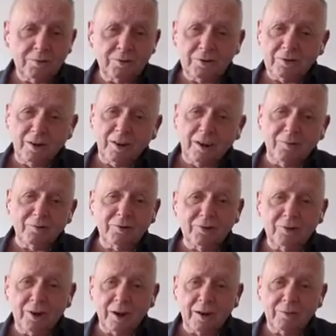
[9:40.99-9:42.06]
You don't
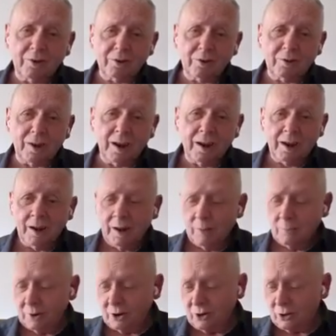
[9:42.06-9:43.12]
have to do that.
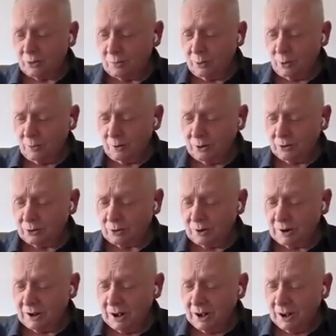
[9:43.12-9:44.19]
But you should put them on the
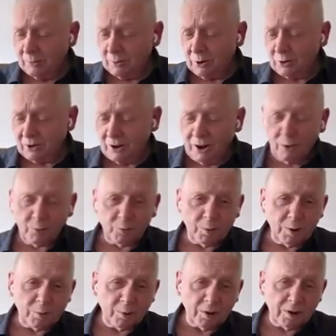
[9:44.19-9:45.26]
screen because it helps
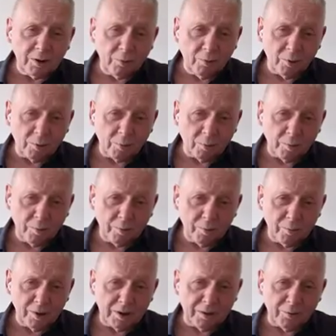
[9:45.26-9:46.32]
people in the room,
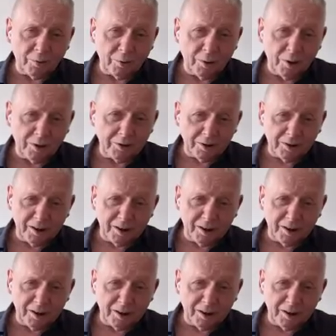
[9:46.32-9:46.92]
believe it or not.